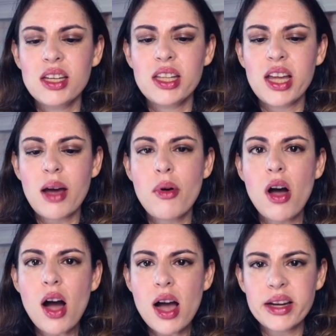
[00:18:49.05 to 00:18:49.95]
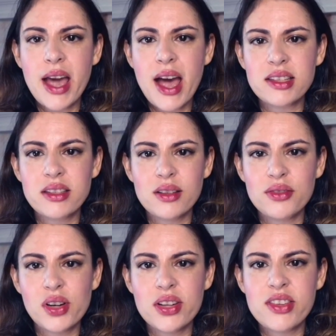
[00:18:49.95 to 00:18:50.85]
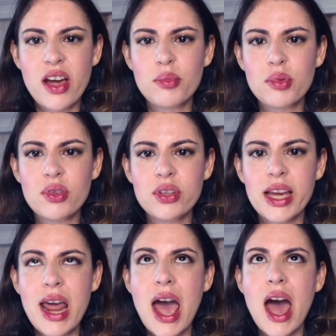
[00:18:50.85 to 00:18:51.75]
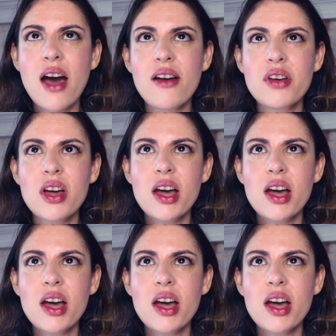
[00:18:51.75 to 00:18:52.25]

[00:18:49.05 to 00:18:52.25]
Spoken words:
like a podcaster, for example, can have